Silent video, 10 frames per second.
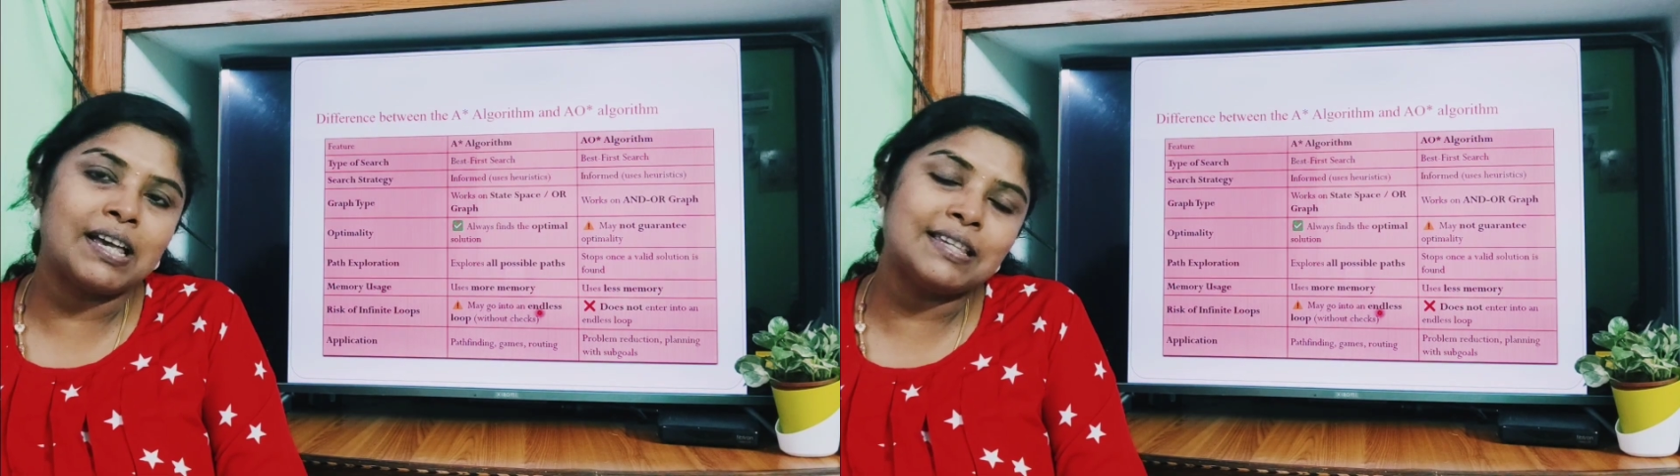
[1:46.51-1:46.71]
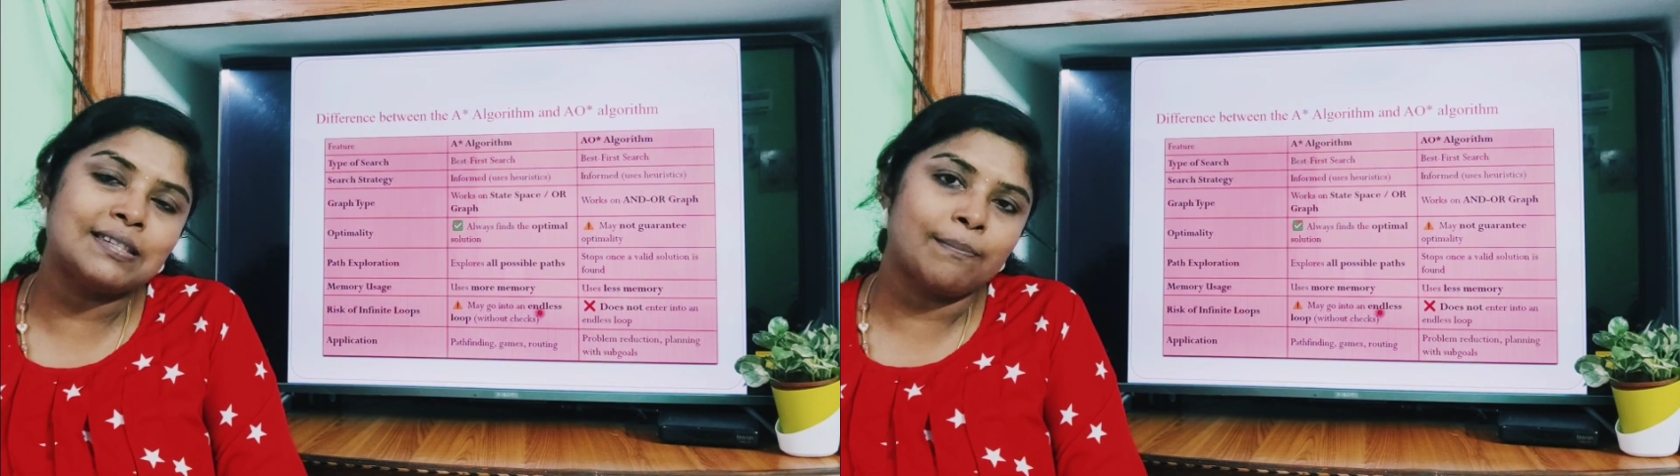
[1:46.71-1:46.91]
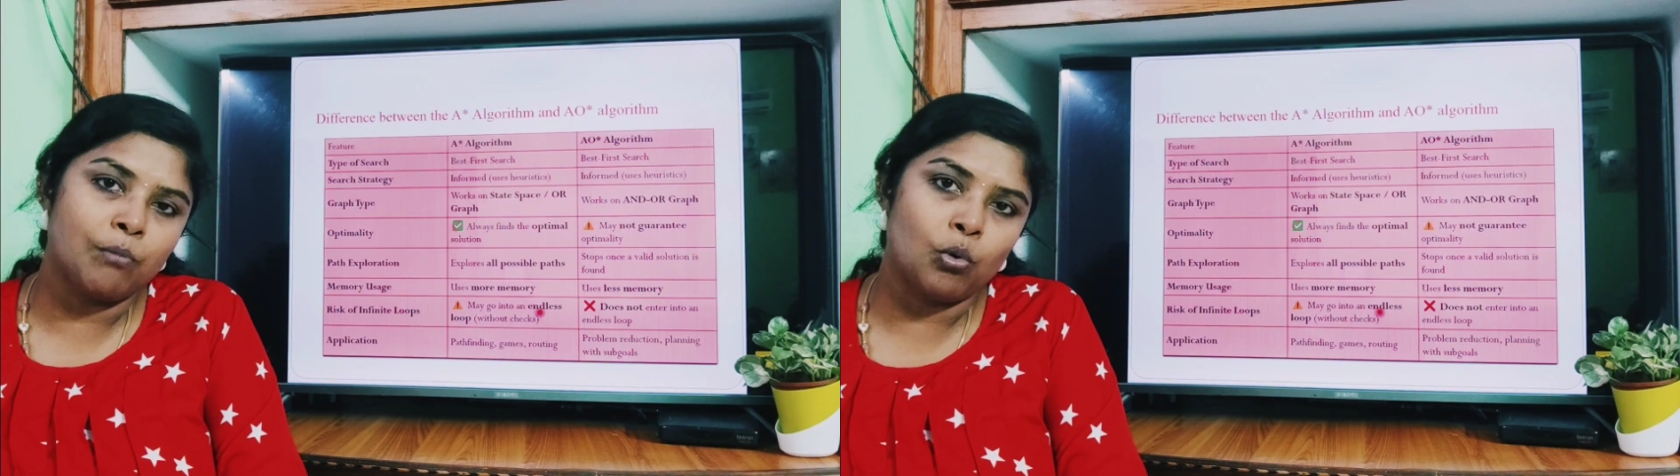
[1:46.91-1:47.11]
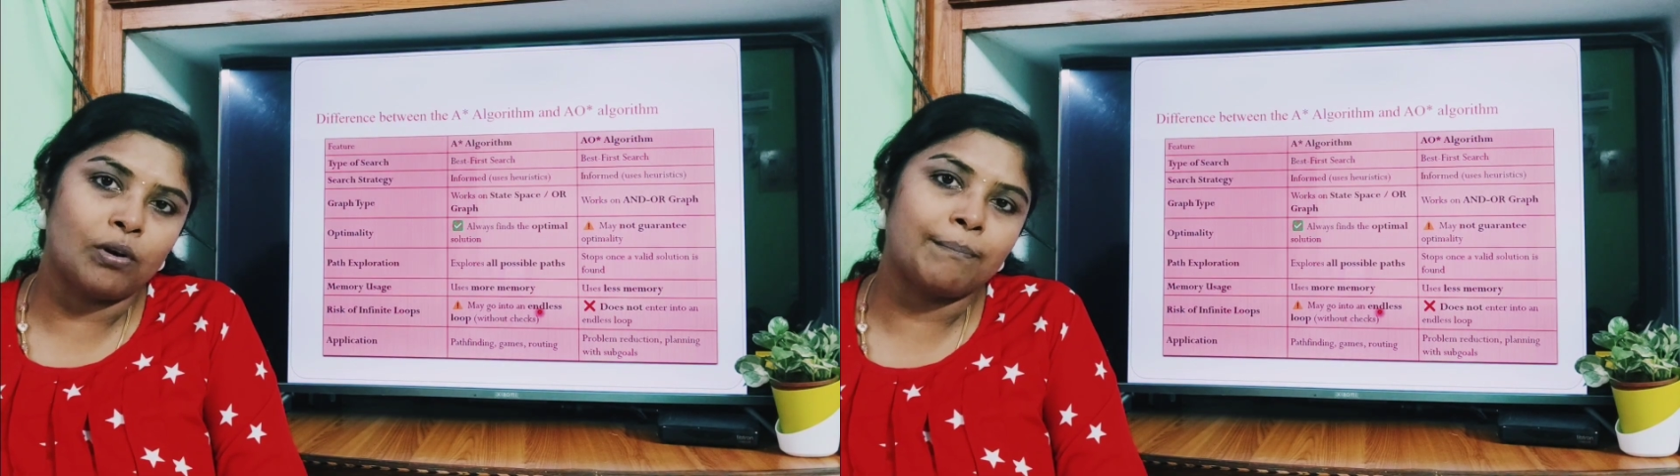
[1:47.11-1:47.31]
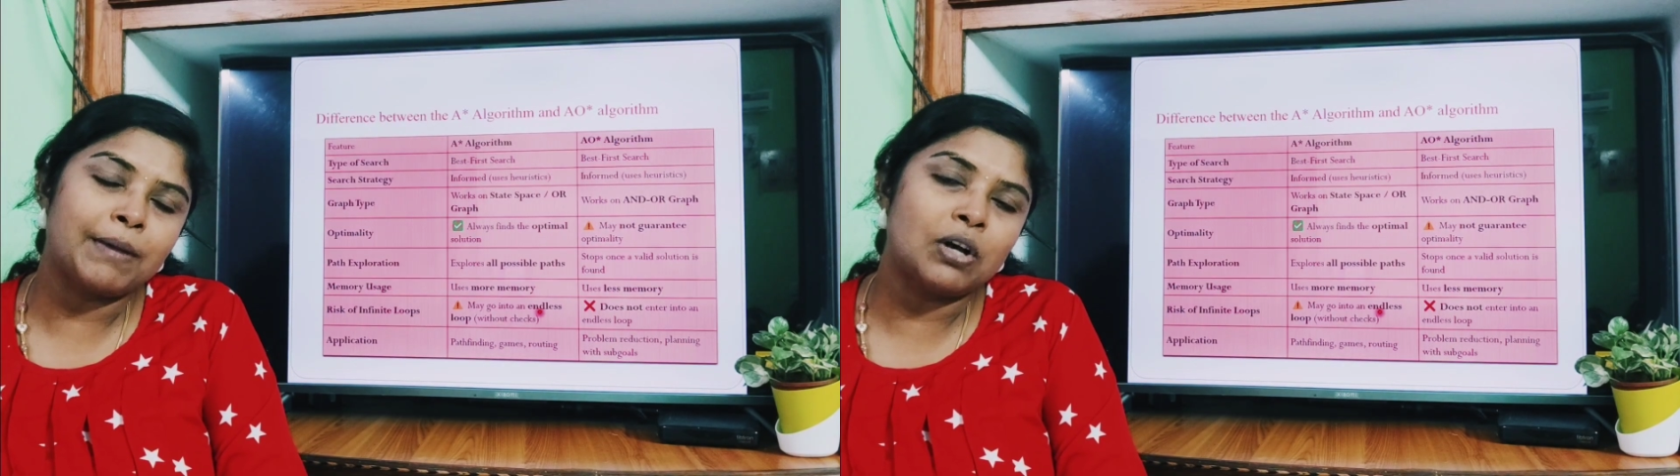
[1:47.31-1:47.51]
is more
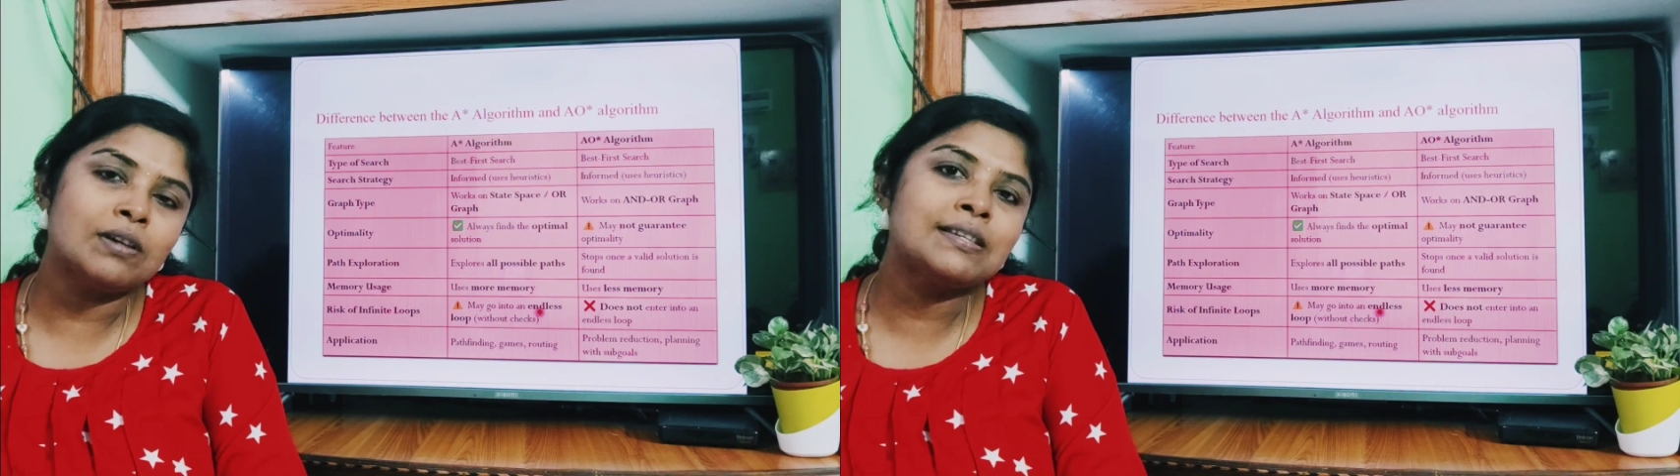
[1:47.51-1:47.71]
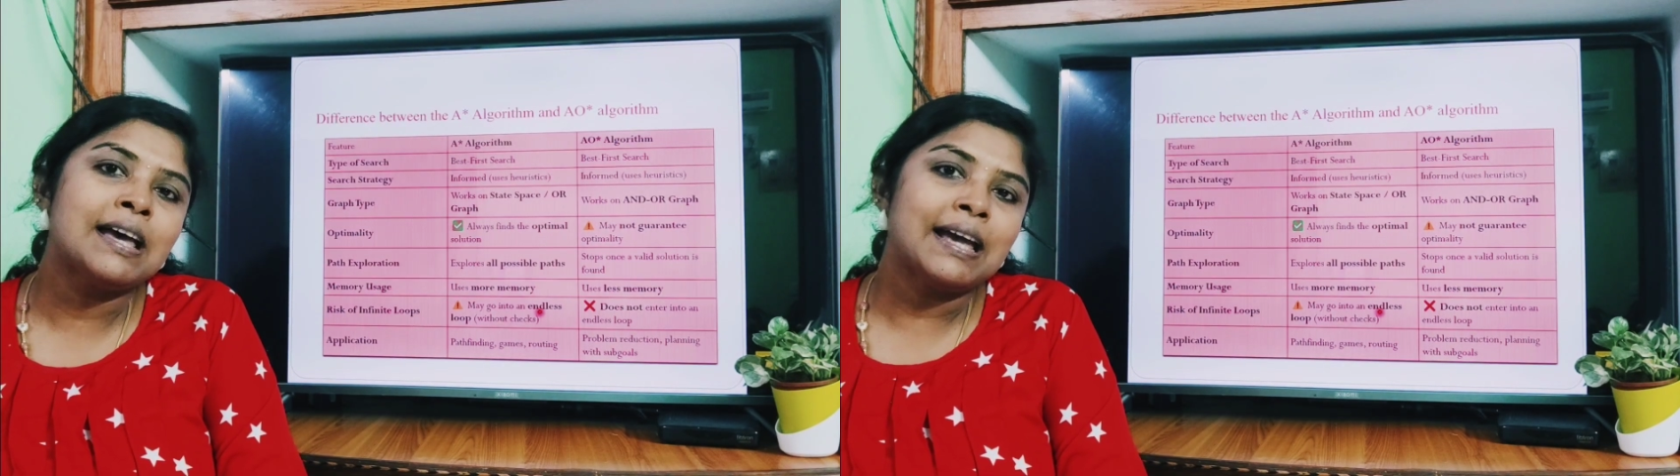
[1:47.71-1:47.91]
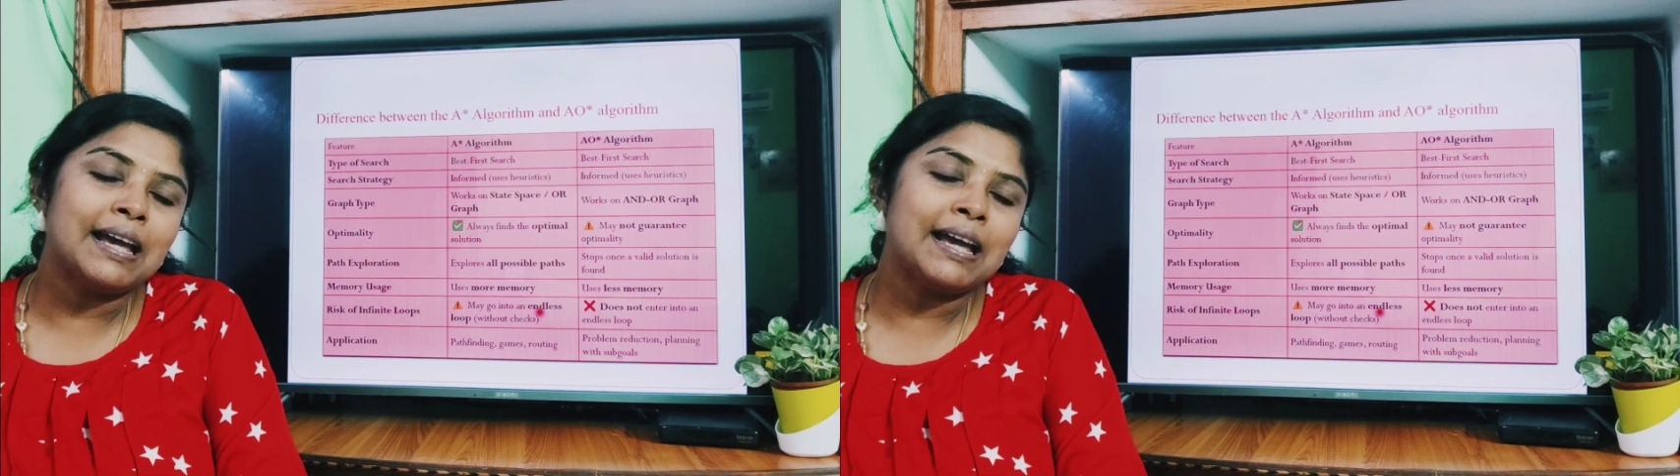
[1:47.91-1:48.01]
because